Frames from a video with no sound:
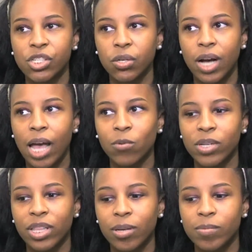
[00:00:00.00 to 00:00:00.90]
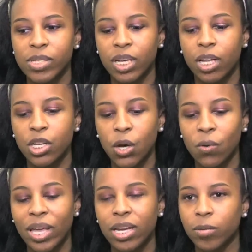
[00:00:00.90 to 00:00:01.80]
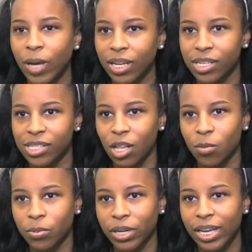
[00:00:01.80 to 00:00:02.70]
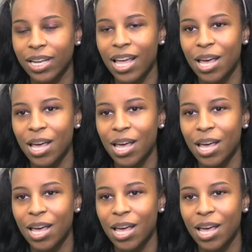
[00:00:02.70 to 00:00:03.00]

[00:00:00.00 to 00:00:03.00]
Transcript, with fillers: sure, I want them to know that anybody can celebrate